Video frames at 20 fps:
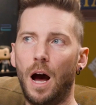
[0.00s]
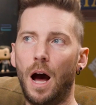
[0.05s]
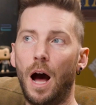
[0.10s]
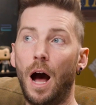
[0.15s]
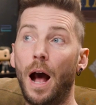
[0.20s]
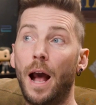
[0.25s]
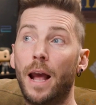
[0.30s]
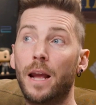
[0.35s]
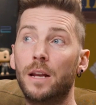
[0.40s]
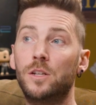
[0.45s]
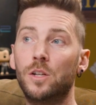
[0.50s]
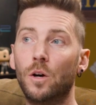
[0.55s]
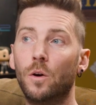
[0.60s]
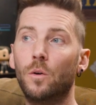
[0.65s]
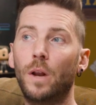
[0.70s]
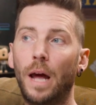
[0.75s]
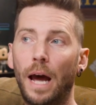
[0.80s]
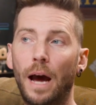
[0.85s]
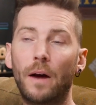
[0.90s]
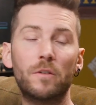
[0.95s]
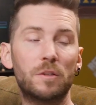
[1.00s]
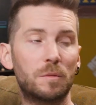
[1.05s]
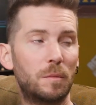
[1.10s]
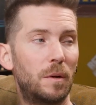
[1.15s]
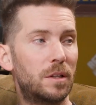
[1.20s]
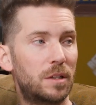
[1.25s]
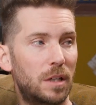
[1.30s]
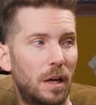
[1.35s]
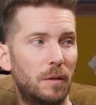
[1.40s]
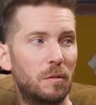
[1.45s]
I don't have as
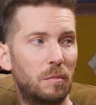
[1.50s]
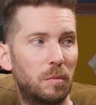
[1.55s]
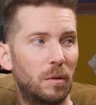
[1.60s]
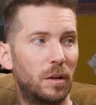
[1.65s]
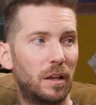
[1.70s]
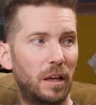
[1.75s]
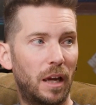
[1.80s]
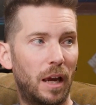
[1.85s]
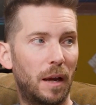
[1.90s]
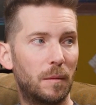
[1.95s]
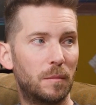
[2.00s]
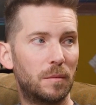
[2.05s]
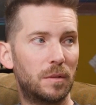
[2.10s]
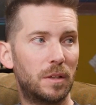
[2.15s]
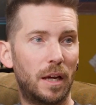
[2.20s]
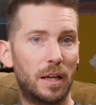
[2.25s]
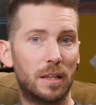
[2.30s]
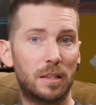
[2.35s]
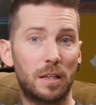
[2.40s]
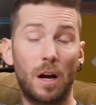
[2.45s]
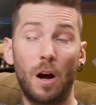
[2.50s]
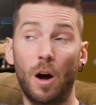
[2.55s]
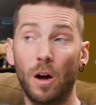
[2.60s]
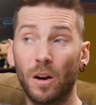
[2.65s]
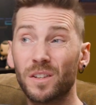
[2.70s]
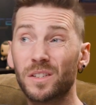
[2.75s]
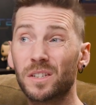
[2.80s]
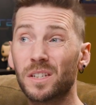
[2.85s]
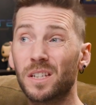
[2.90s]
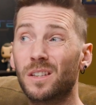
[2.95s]
much time to play games as,
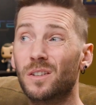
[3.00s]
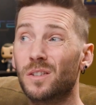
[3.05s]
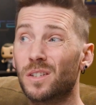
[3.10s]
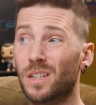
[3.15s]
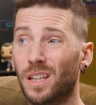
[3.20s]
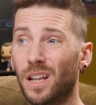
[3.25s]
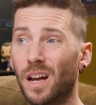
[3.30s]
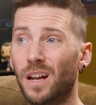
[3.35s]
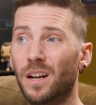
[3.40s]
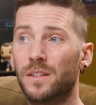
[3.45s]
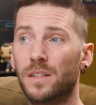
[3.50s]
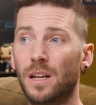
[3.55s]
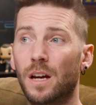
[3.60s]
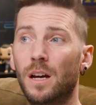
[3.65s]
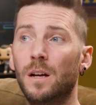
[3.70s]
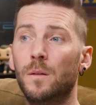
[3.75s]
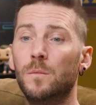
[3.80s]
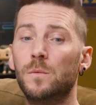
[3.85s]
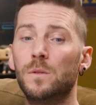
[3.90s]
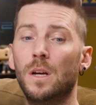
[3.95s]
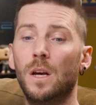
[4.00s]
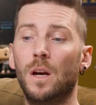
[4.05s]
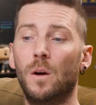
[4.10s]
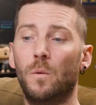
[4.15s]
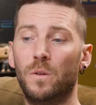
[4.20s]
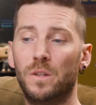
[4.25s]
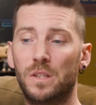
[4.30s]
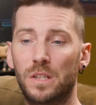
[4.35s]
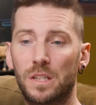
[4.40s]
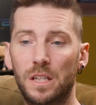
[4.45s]
honestly, there's a lot of times
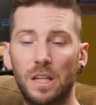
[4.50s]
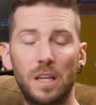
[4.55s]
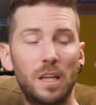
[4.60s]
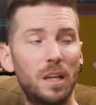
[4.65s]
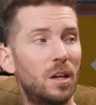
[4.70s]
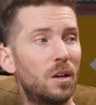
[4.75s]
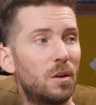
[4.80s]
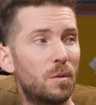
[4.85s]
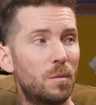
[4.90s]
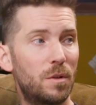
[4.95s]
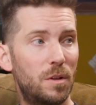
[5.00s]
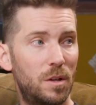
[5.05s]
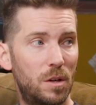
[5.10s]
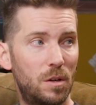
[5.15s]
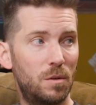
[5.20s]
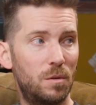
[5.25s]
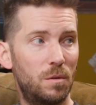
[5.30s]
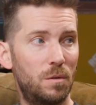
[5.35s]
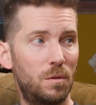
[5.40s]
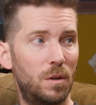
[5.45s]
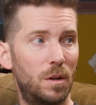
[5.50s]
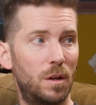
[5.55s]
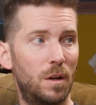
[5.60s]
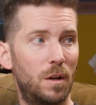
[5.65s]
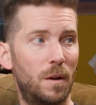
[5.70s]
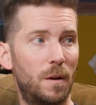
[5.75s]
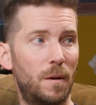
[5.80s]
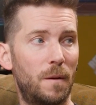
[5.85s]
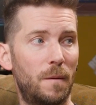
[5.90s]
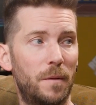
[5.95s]
when sitting here with you,
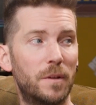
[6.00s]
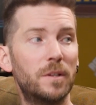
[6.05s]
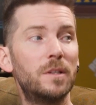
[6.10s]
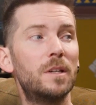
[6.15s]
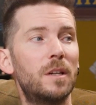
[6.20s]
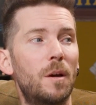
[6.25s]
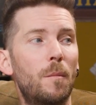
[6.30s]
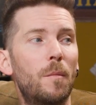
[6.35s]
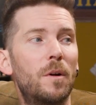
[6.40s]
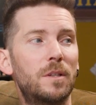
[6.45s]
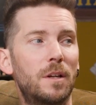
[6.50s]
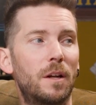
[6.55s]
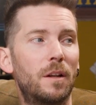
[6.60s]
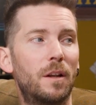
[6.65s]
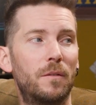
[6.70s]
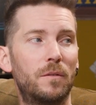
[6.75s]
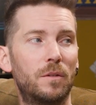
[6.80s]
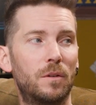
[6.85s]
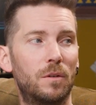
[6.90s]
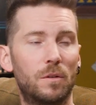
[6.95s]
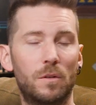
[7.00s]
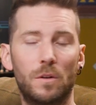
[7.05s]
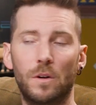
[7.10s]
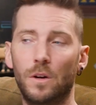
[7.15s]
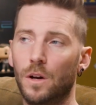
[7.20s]
this is how much I love you.